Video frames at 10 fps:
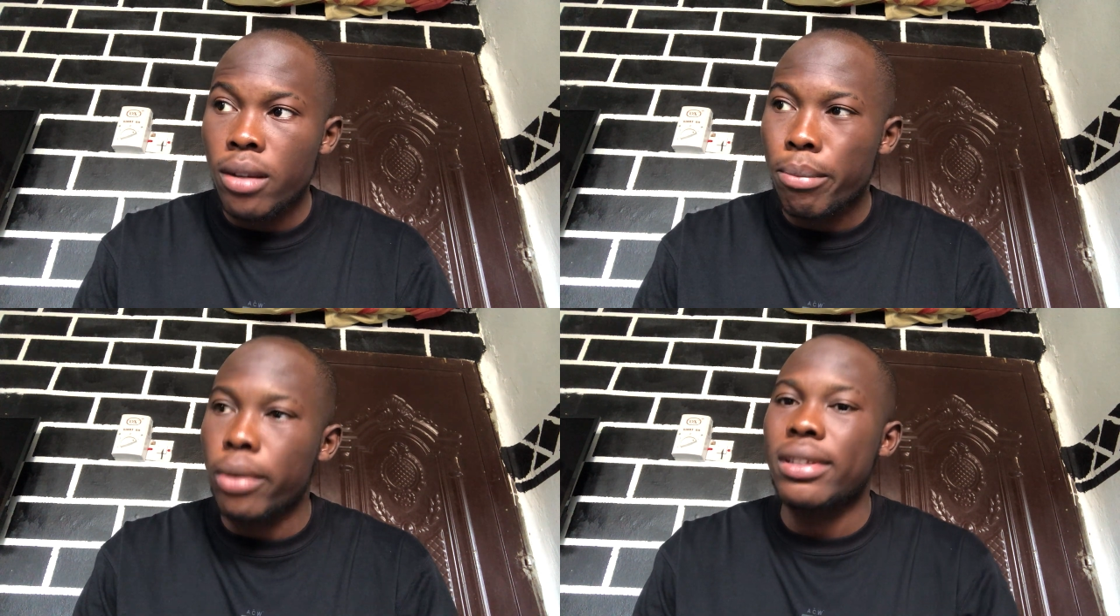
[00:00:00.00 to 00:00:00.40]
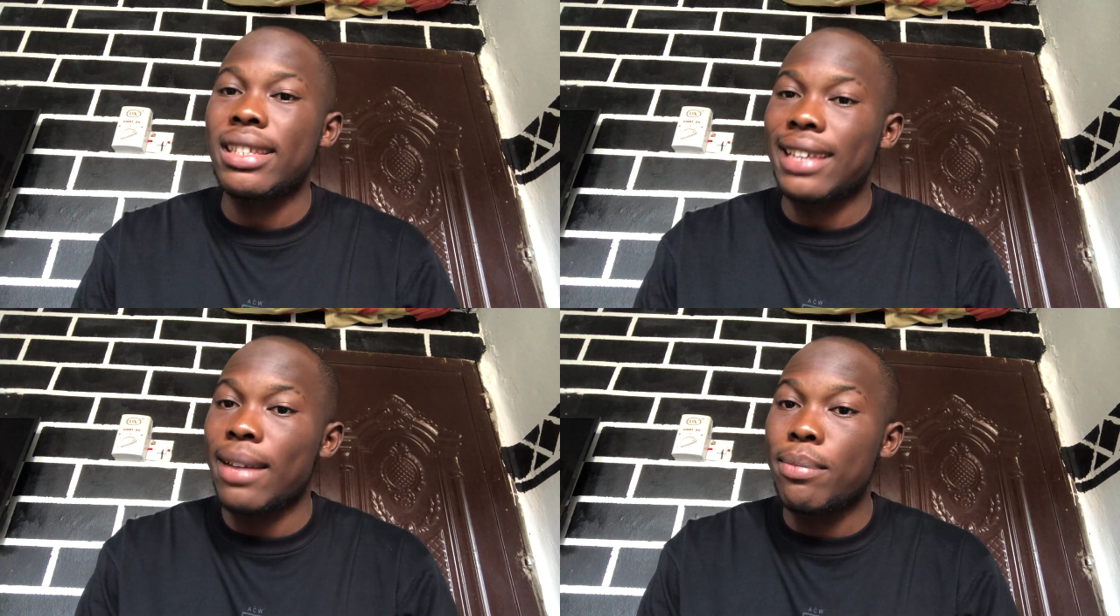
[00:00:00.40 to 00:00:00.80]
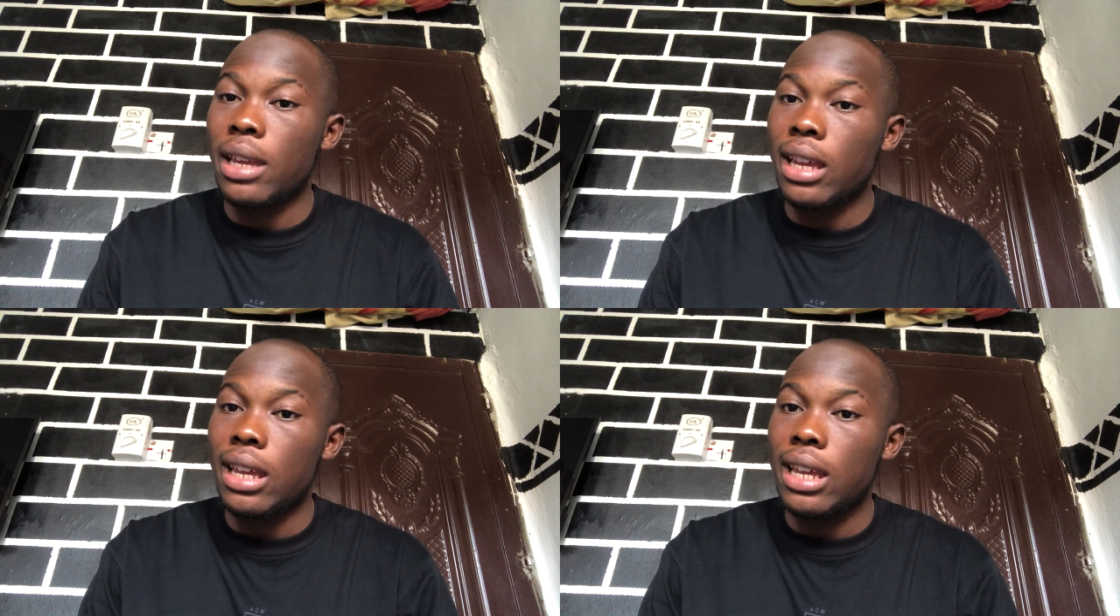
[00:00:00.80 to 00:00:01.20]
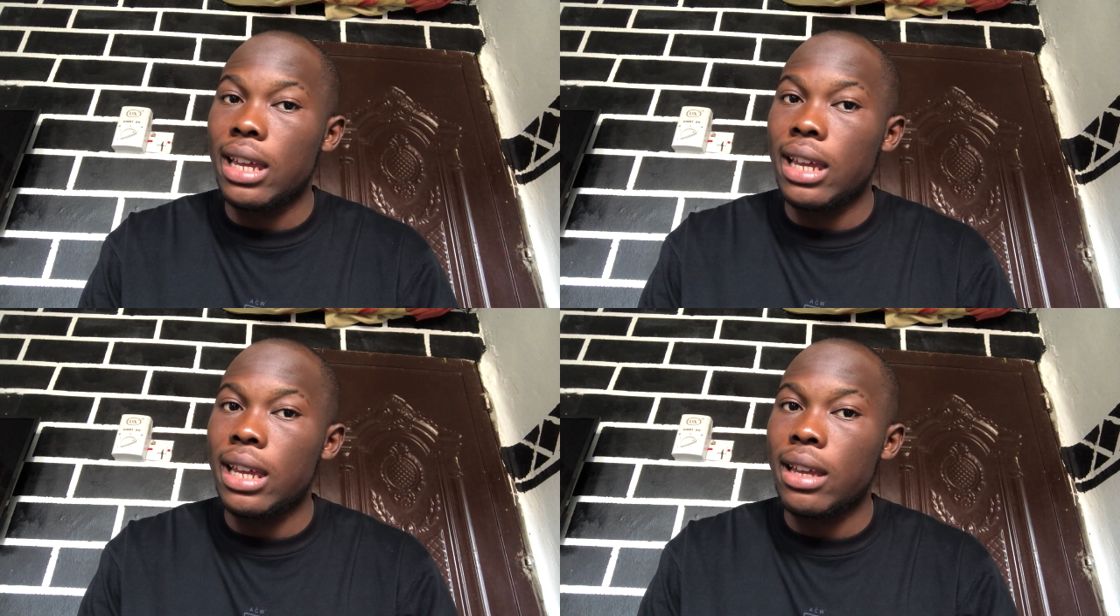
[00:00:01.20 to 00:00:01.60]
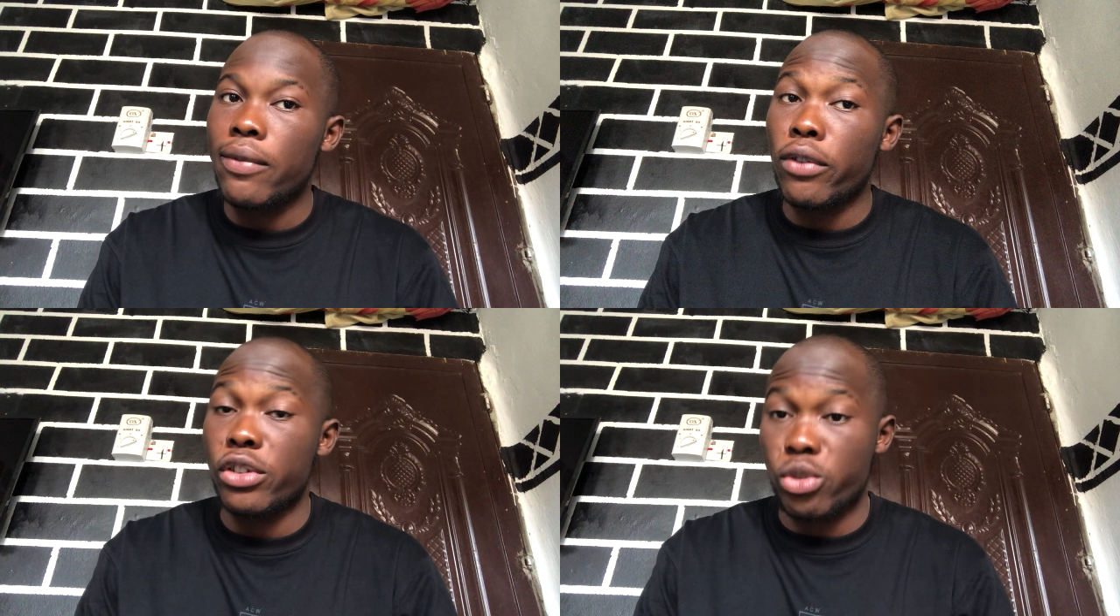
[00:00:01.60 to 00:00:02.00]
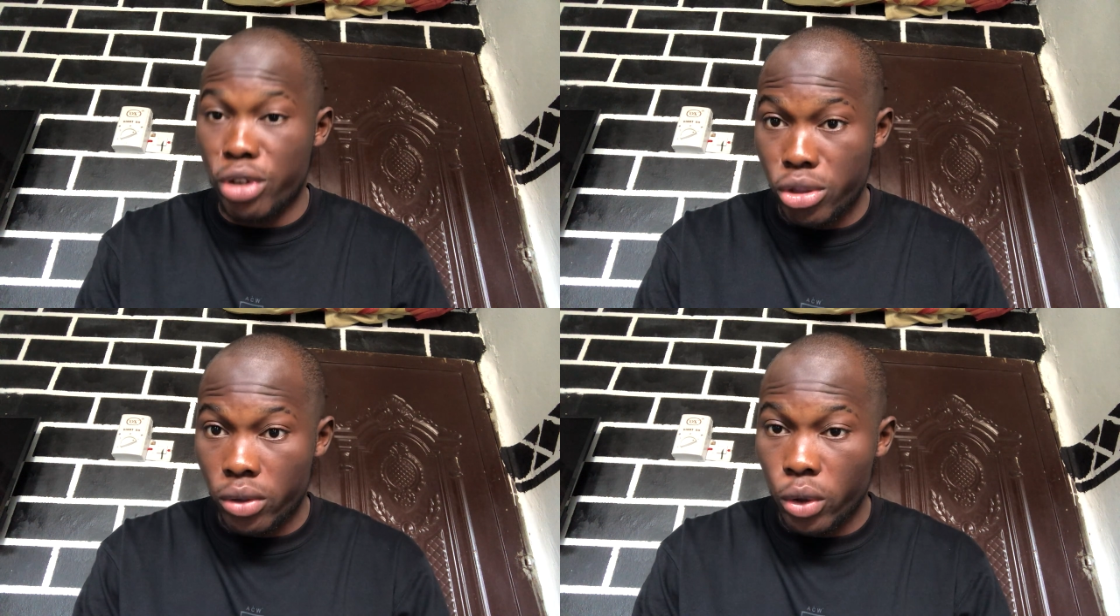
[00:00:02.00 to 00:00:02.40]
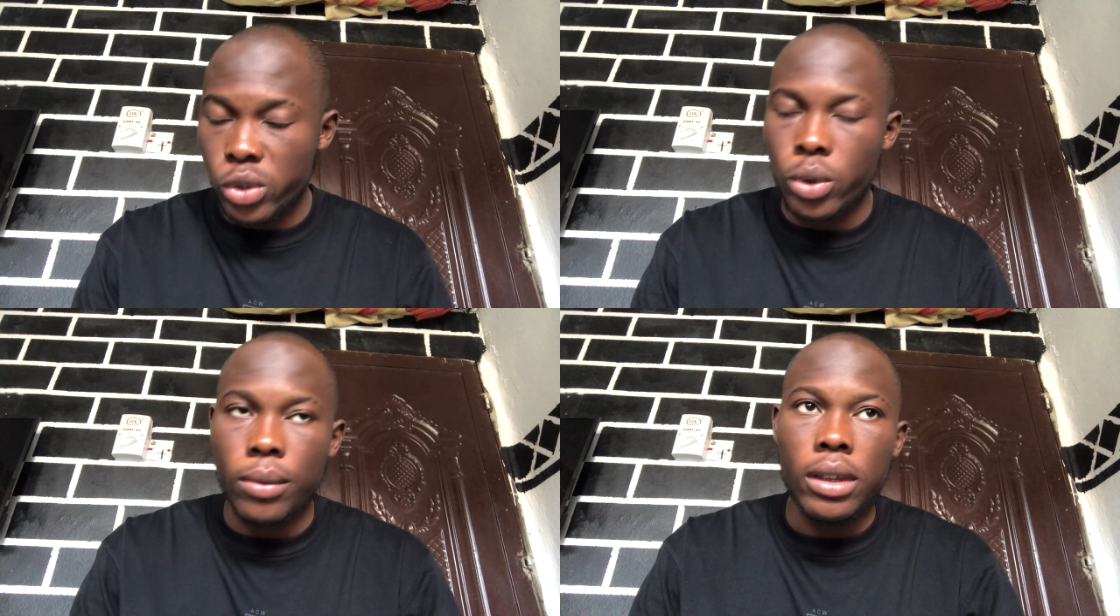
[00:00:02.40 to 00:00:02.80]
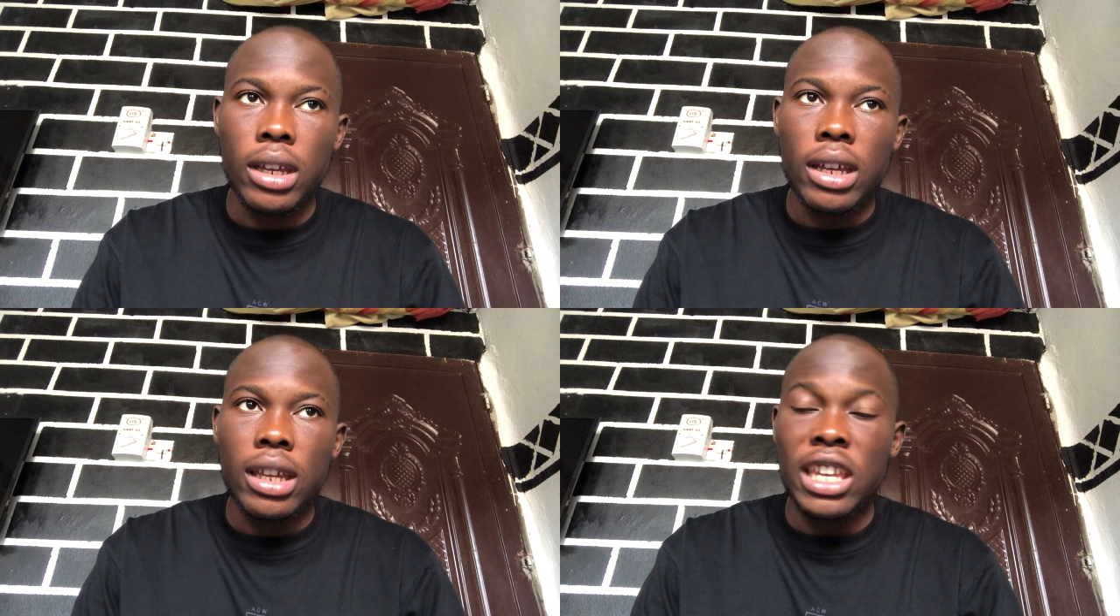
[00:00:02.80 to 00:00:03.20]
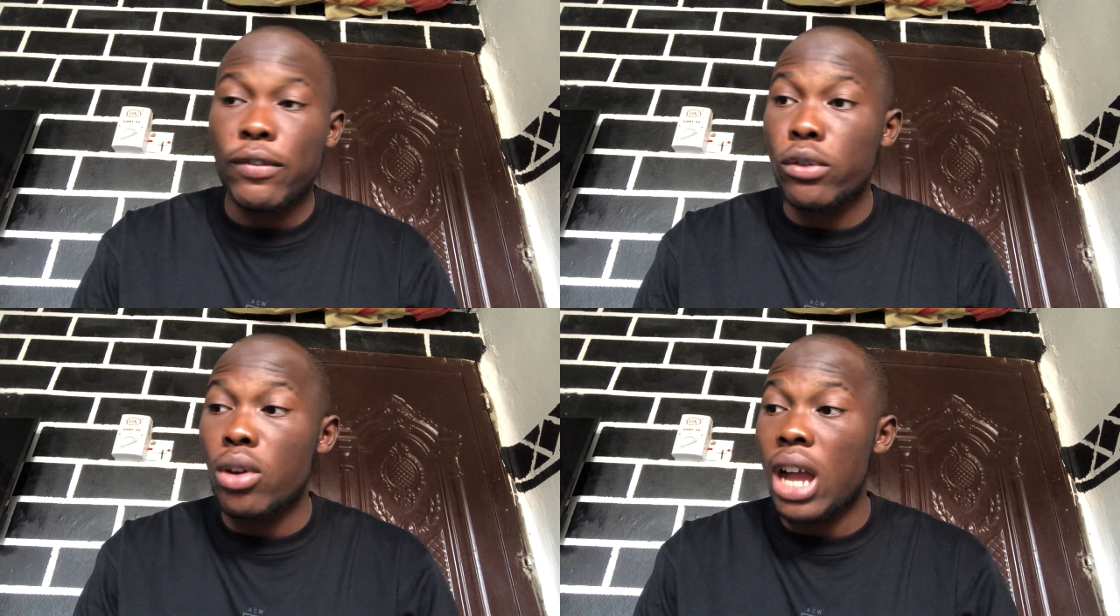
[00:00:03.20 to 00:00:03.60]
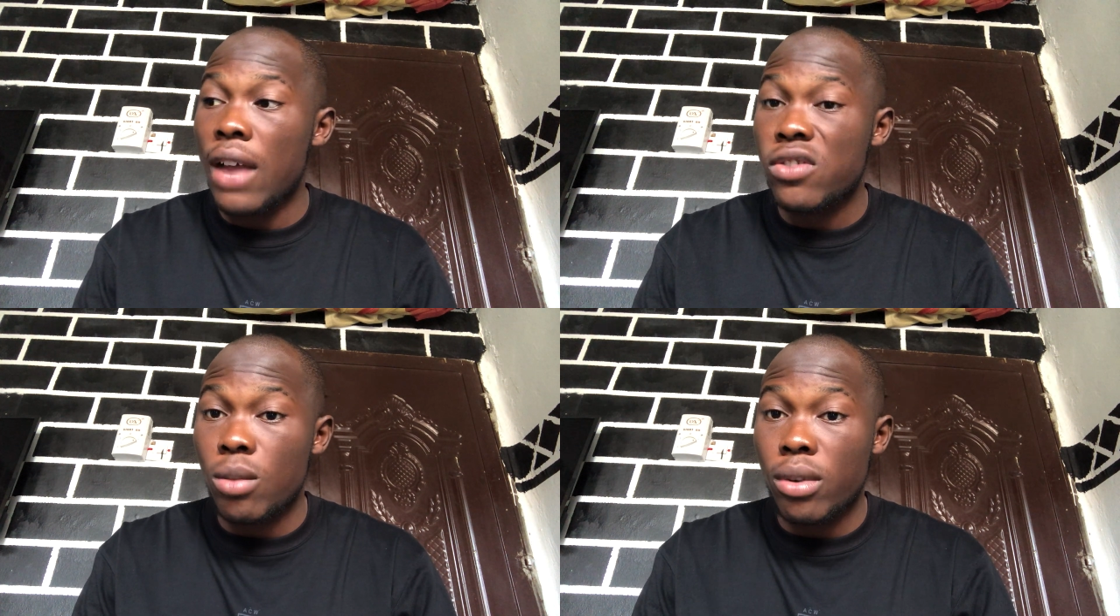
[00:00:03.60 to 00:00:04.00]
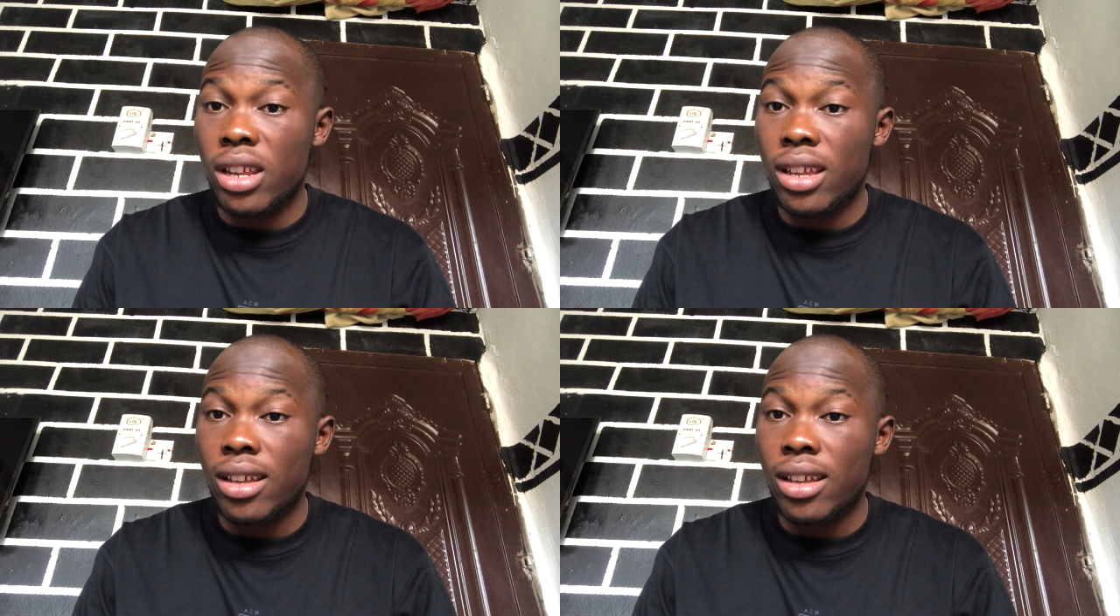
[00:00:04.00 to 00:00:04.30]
but it can be a frustration also if you don't have somebody